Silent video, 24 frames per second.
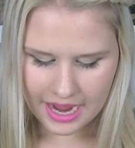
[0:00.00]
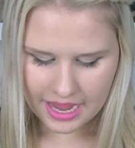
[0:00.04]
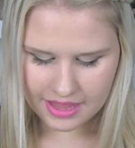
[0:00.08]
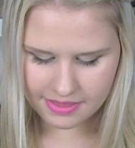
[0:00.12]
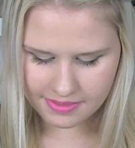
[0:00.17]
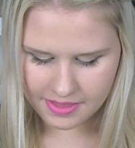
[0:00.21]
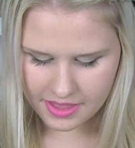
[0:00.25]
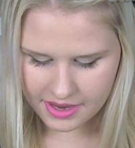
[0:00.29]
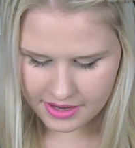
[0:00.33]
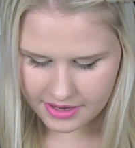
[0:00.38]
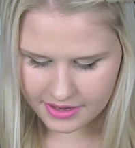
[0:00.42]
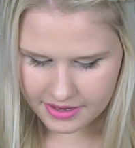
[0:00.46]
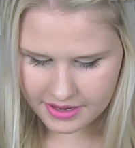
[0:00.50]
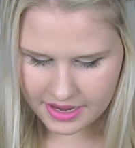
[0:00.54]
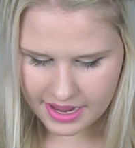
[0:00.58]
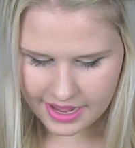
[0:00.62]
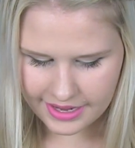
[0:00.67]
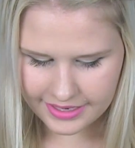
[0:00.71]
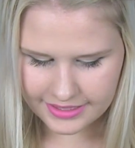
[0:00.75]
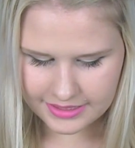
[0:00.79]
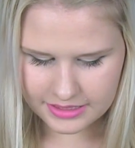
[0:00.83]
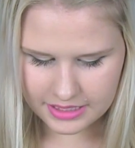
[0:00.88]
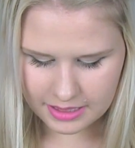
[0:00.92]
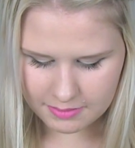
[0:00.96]
And then
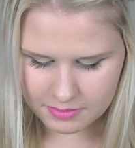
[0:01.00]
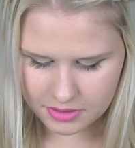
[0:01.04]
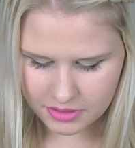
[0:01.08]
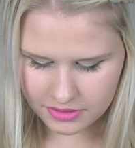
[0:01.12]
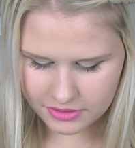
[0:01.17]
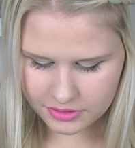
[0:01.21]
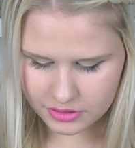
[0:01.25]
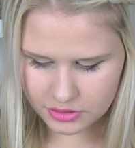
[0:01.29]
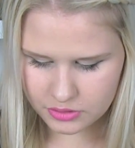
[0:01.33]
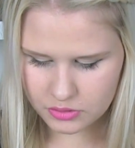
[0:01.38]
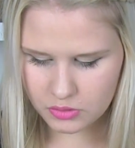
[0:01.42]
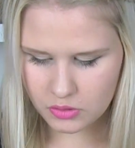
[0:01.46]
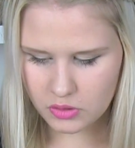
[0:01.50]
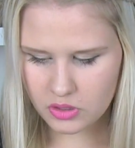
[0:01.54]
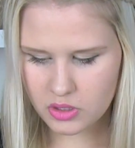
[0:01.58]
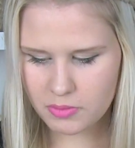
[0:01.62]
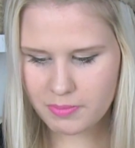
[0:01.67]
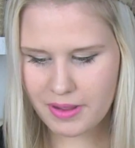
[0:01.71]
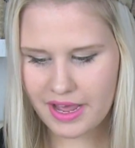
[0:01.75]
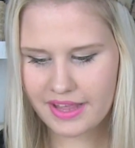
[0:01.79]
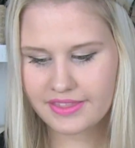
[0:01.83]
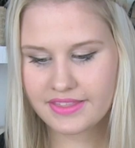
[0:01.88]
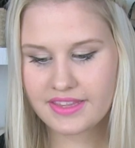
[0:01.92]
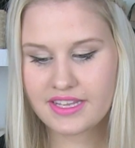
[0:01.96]
next I'm going to talk
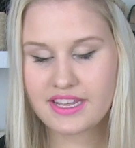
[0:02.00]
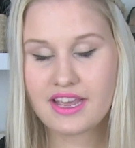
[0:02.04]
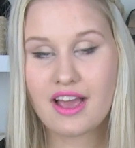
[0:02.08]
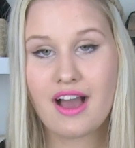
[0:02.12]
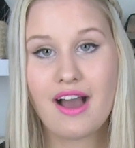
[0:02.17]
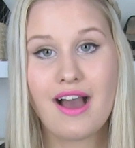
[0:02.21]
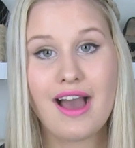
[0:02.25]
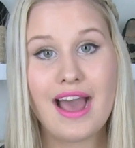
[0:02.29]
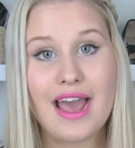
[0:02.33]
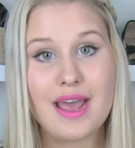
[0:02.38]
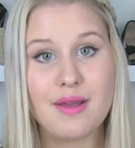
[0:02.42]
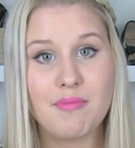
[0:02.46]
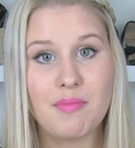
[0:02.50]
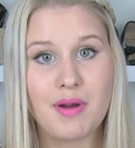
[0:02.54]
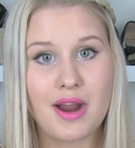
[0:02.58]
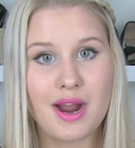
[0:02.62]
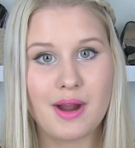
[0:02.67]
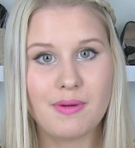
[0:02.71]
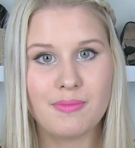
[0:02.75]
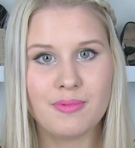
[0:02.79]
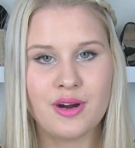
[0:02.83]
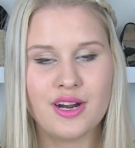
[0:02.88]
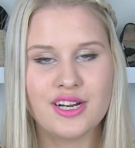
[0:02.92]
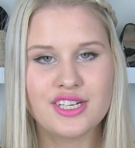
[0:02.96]
about the
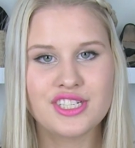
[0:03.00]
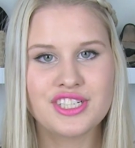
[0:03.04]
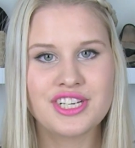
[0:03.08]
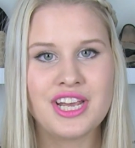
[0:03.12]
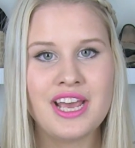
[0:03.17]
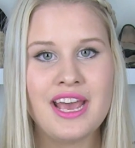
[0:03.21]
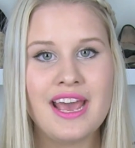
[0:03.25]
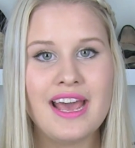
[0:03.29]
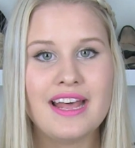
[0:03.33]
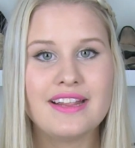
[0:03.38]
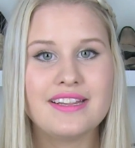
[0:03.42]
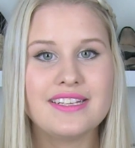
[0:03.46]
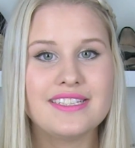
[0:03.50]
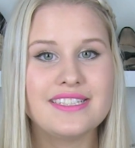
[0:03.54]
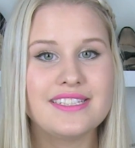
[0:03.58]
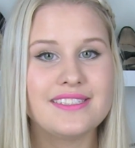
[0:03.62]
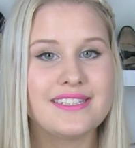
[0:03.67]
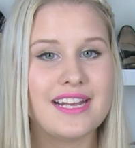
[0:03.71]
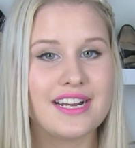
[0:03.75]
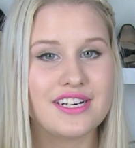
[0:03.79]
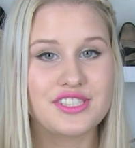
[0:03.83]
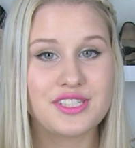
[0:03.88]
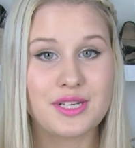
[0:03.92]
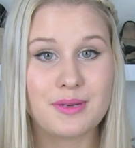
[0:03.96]
eyebrow brush, and this
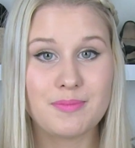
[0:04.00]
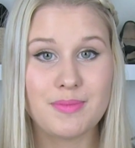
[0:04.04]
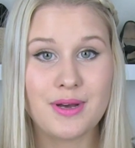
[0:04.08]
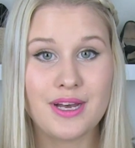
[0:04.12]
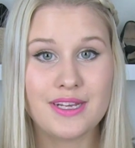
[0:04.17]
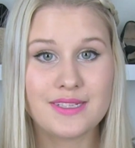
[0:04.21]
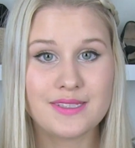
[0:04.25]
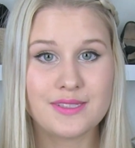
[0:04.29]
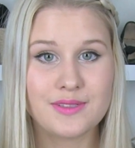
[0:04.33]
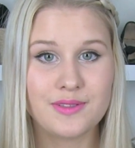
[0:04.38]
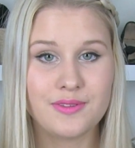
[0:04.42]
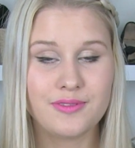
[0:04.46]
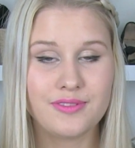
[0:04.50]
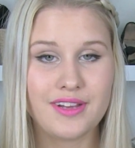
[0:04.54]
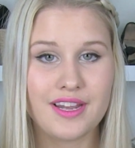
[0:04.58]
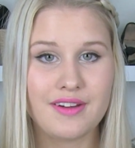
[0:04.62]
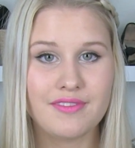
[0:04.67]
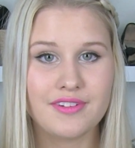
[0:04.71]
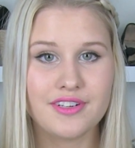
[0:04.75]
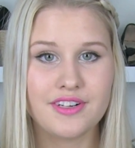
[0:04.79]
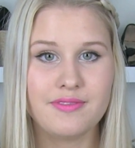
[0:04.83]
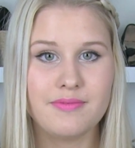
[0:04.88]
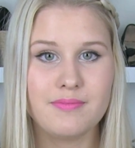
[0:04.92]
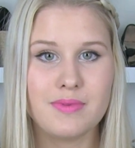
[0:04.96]
is actually a personal
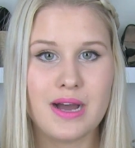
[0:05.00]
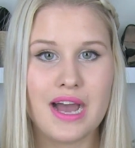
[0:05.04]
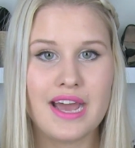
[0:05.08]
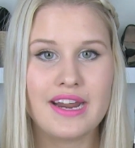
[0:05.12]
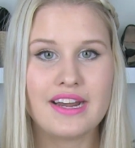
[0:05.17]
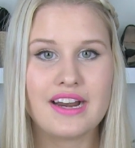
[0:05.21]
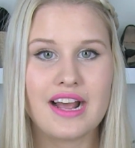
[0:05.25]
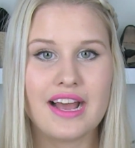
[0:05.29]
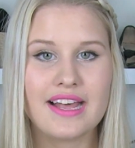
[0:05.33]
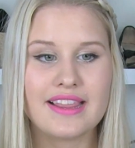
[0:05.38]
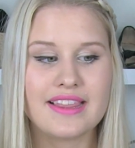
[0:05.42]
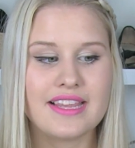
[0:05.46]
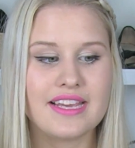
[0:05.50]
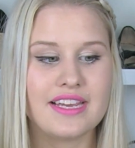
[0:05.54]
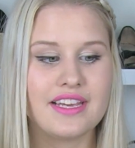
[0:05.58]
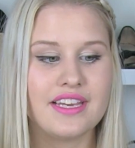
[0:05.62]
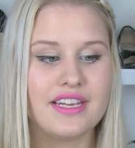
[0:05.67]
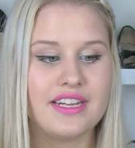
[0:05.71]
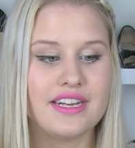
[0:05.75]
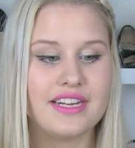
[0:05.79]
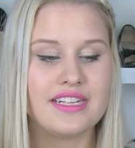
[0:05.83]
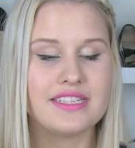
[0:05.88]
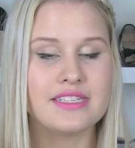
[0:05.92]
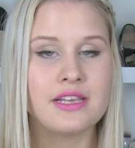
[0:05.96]
favorite of mine. I
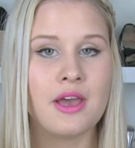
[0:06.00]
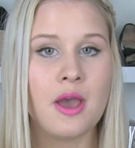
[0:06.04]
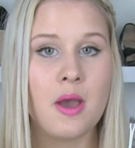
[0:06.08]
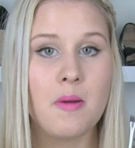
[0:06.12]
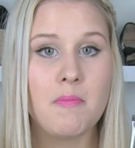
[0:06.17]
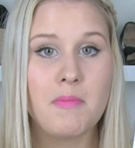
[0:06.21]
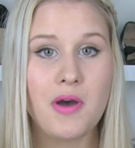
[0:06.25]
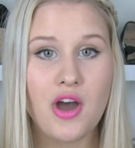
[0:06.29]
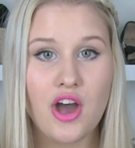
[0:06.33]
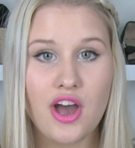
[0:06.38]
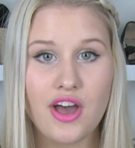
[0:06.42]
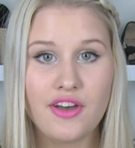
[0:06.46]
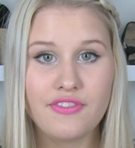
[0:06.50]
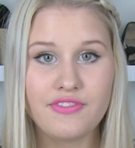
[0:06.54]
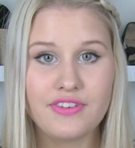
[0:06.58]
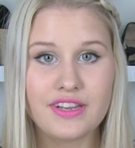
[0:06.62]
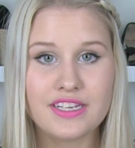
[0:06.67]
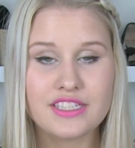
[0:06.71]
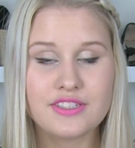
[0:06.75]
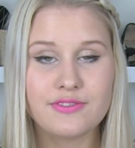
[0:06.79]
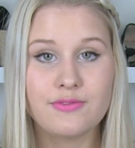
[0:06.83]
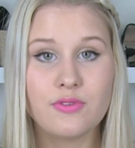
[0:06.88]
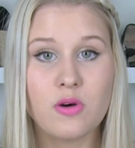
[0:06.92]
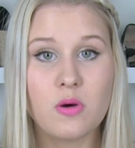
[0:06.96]
think it is
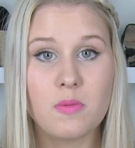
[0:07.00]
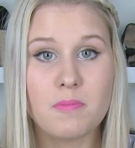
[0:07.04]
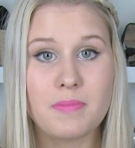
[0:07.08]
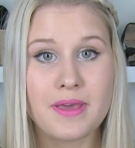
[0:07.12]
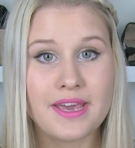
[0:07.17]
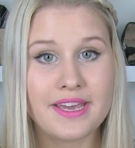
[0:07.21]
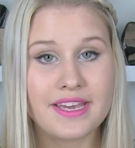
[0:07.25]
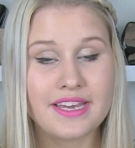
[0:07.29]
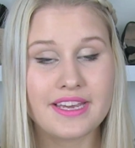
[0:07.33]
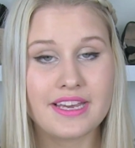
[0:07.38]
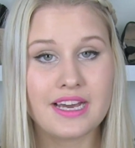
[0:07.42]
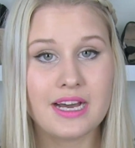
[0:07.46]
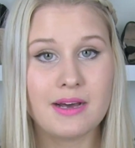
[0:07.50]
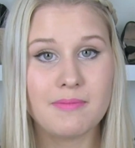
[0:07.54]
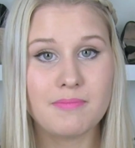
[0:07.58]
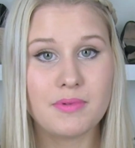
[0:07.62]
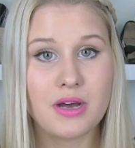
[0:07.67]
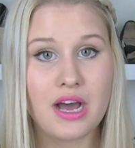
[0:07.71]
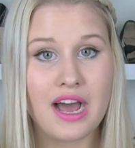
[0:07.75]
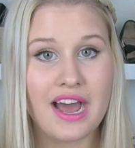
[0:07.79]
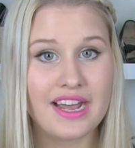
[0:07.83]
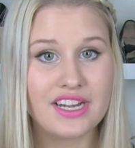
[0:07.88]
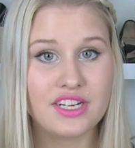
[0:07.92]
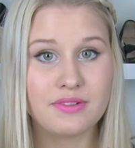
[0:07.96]
perfect for picking
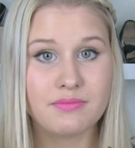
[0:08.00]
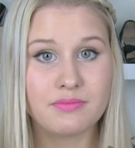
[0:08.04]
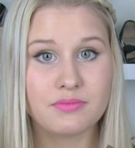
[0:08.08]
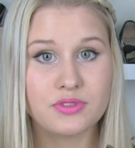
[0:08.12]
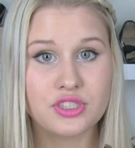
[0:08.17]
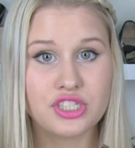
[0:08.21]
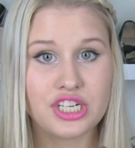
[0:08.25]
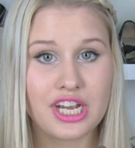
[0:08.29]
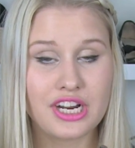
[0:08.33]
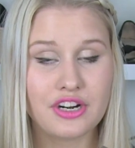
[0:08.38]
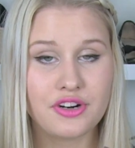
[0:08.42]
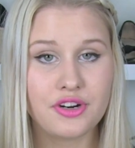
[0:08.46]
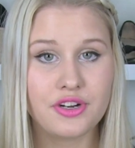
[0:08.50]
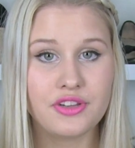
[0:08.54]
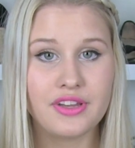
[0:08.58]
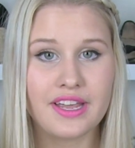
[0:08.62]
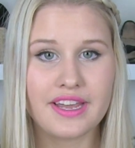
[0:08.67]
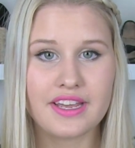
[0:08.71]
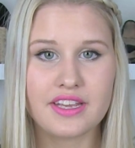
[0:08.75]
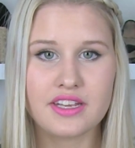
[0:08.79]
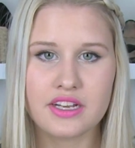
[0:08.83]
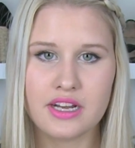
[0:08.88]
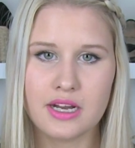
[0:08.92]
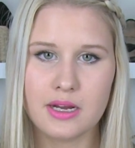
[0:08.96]
up eyeshadow,
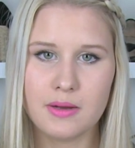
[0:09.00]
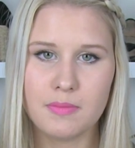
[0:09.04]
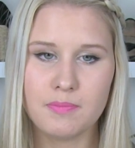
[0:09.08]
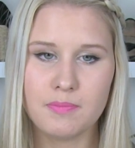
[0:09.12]
like